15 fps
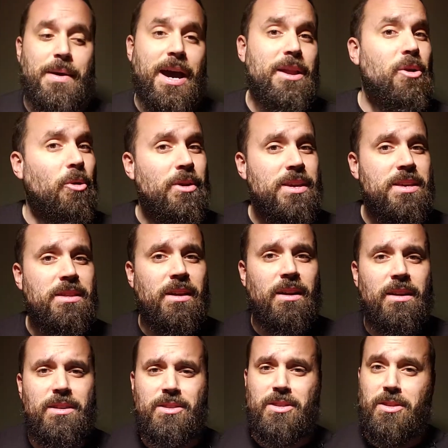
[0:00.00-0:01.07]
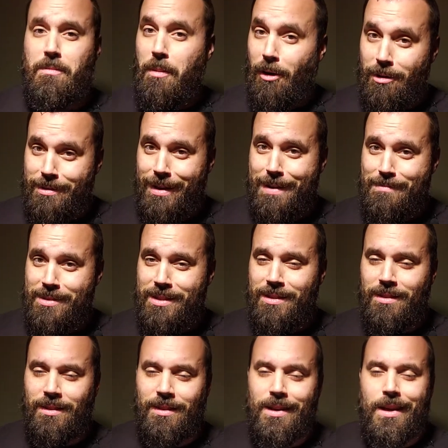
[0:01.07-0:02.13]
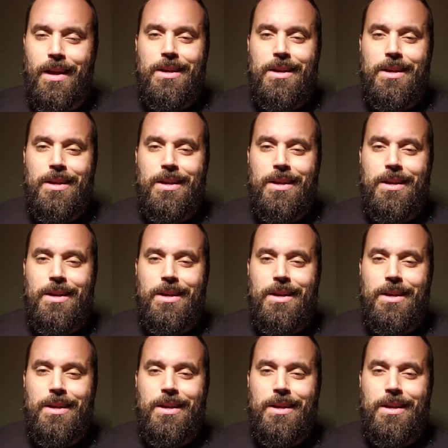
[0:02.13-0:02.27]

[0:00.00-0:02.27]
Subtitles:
I don't either. This is a part-time deal.